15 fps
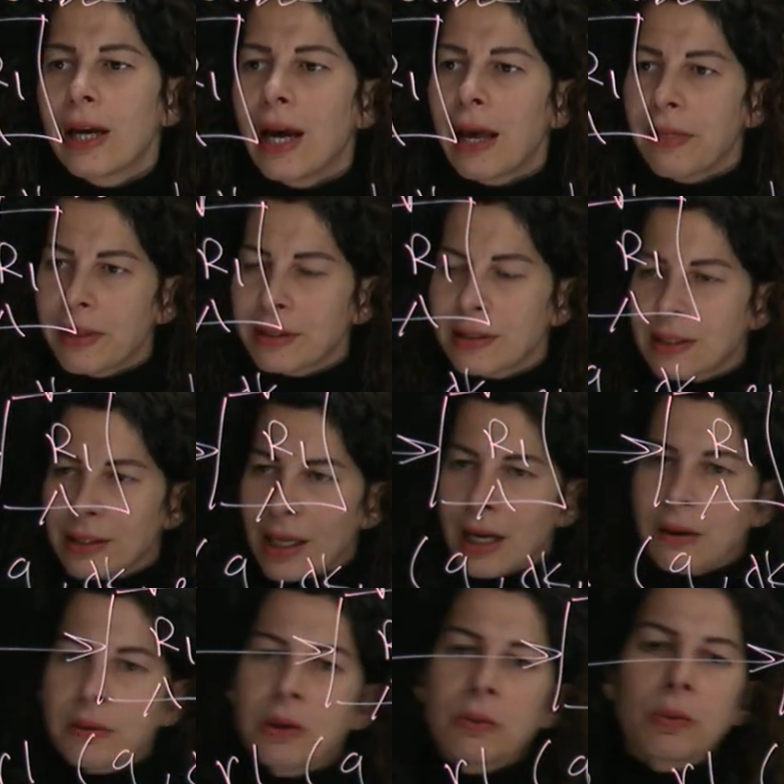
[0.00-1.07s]
And this is
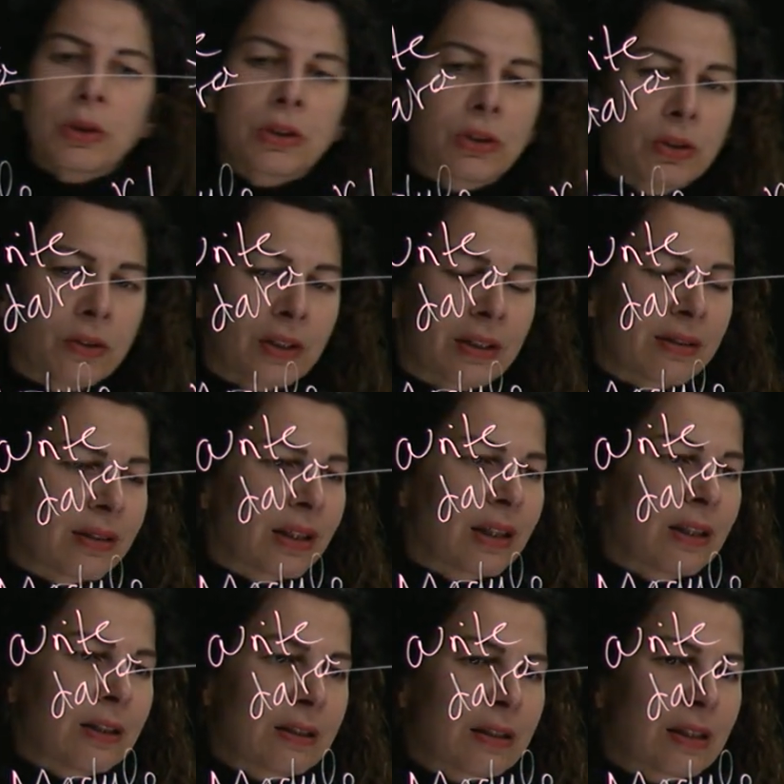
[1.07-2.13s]
how you would do this
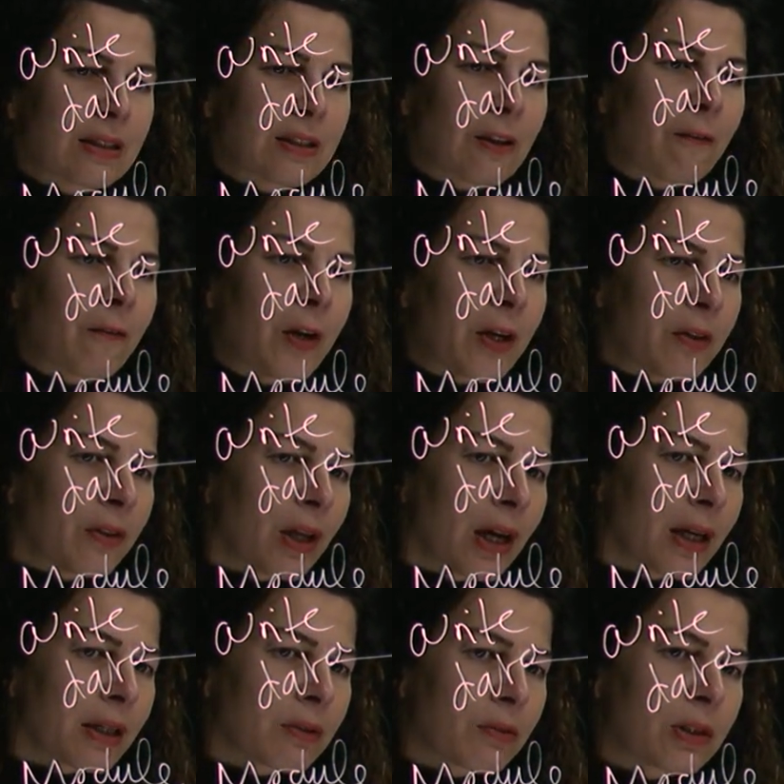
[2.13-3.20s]
in System
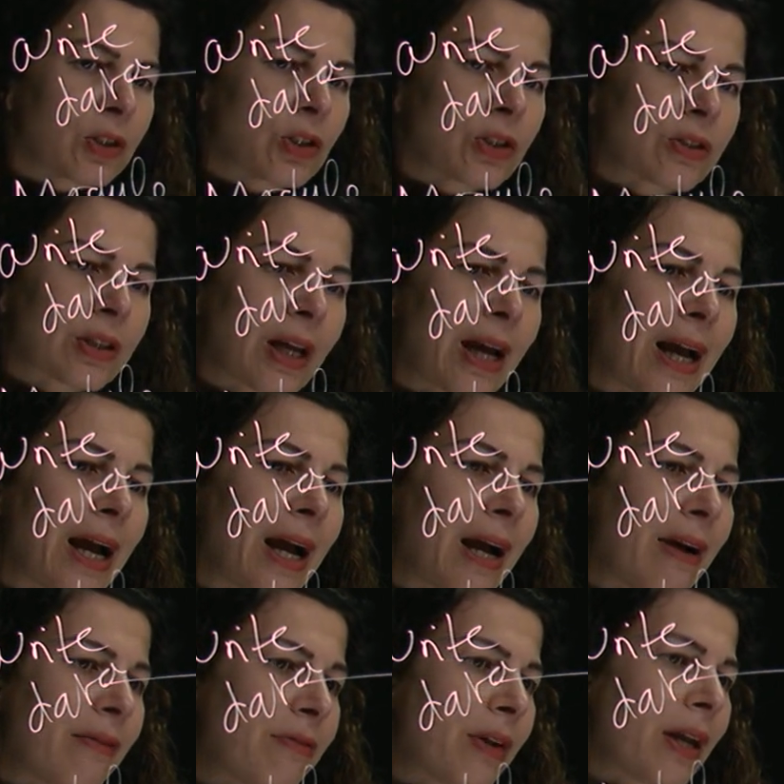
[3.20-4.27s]
Verilog. We just
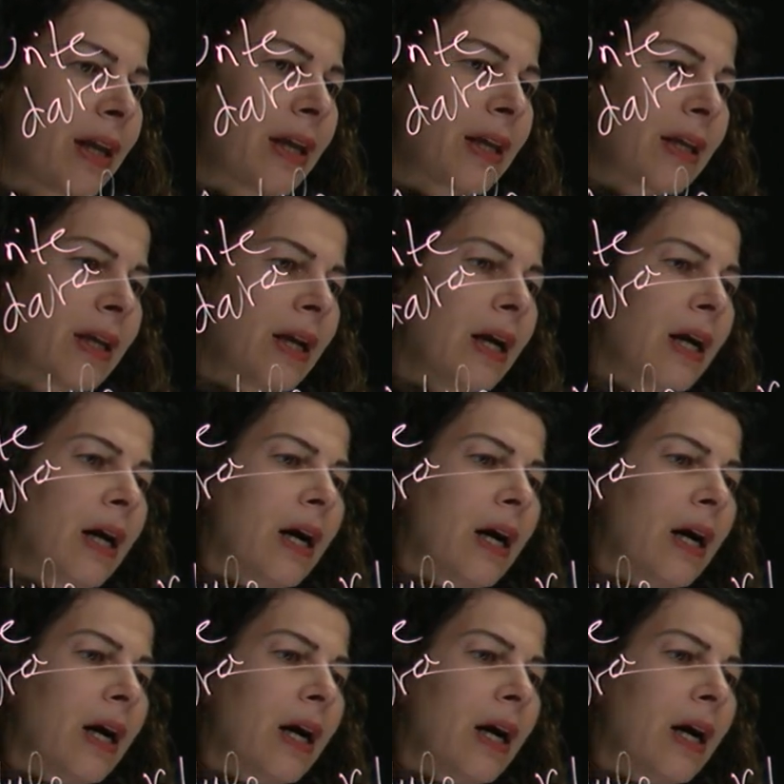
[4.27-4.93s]
have a